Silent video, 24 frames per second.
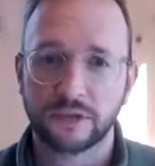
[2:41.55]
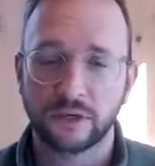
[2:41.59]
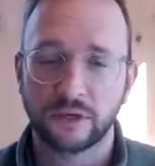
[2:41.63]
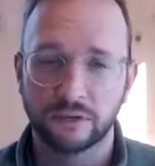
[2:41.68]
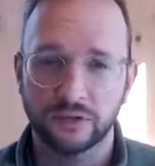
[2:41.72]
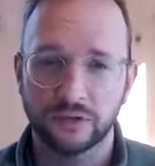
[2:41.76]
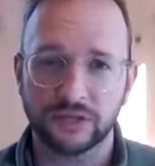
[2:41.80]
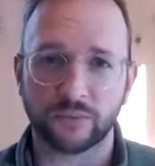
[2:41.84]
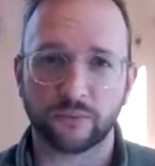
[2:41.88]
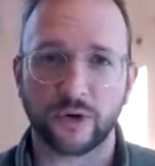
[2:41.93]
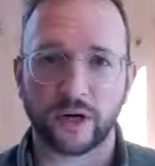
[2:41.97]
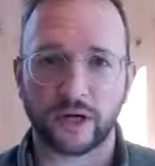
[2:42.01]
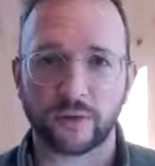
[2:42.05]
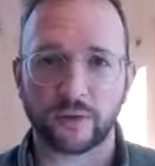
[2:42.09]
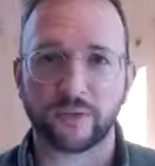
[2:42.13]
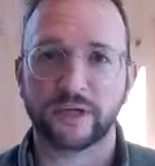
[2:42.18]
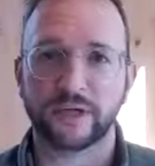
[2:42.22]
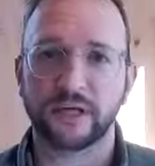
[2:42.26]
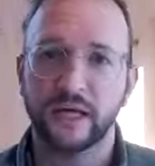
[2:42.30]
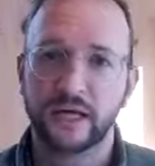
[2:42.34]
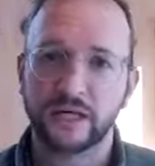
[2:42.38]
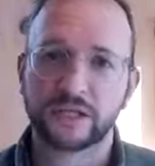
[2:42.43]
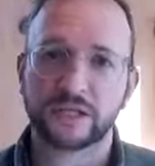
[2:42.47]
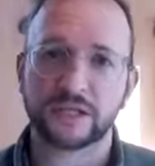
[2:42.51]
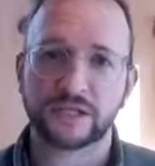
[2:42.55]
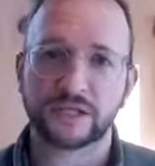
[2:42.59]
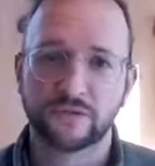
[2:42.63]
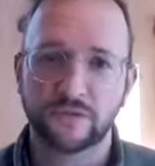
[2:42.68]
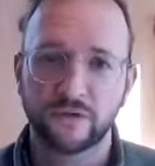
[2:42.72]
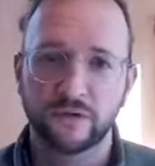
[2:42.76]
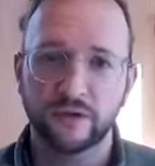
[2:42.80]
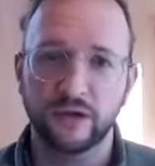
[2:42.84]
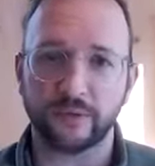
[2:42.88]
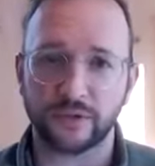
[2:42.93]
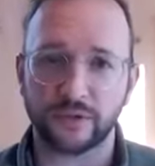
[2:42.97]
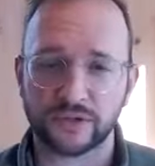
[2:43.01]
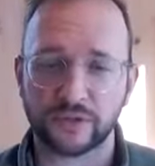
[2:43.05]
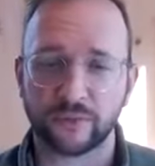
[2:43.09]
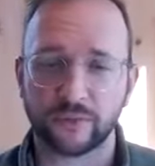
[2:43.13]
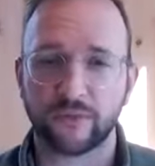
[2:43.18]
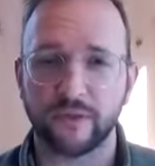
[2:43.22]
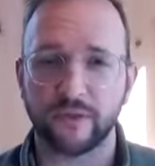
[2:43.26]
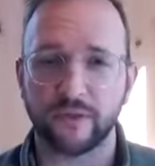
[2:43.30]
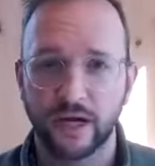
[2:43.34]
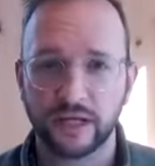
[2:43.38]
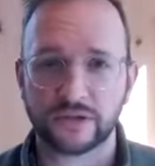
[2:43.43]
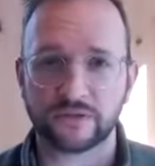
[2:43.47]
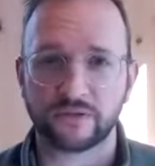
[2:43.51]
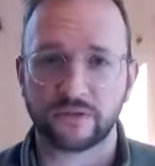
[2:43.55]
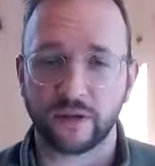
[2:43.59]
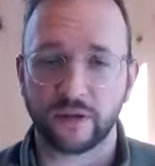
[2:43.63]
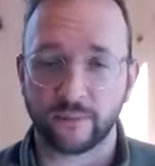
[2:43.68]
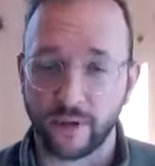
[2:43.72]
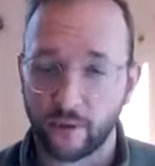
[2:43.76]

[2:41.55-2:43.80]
some recommendations for them or some thoughts for them.